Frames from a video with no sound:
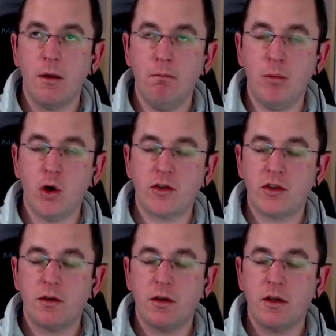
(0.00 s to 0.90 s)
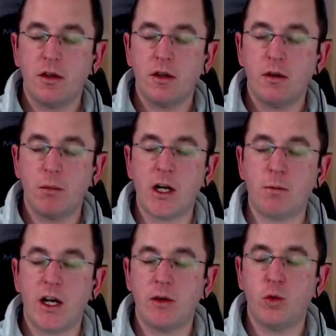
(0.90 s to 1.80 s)
books
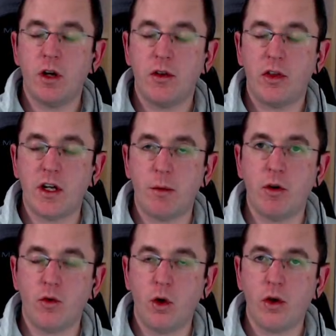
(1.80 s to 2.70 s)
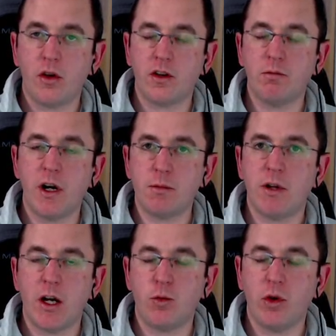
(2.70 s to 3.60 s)
multiplied with the number of authors,
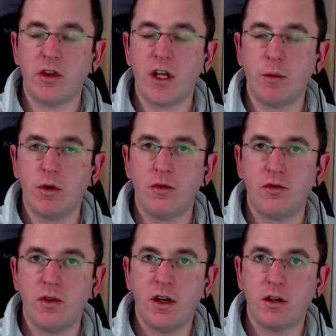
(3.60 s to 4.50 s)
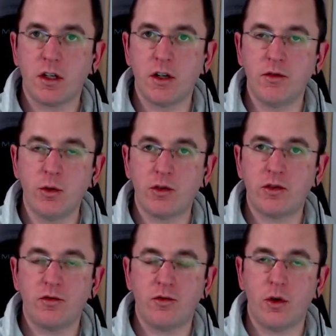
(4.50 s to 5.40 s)
multiplied with the number of
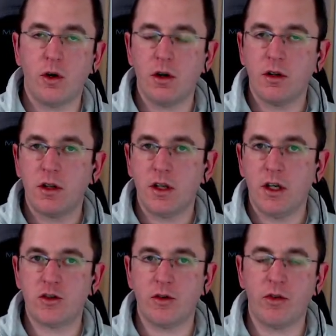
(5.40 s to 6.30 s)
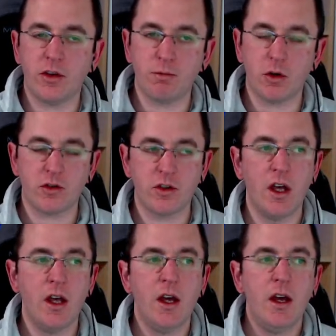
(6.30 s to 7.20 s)
reviews for each of these books.
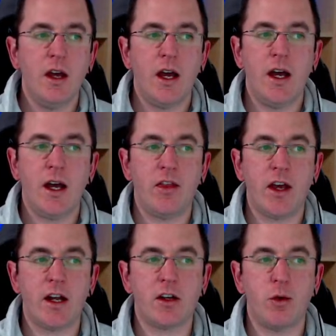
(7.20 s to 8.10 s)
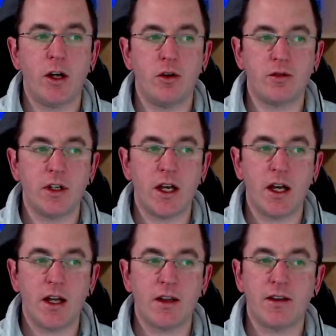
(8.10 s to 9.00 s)
And that quite often
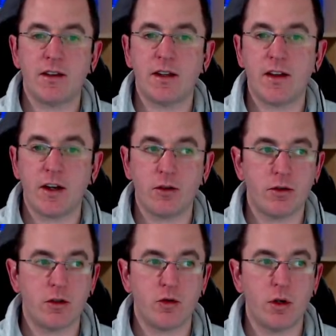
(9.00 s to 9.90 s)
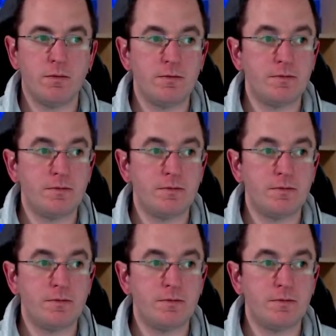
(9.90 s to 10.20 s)
gets out of control.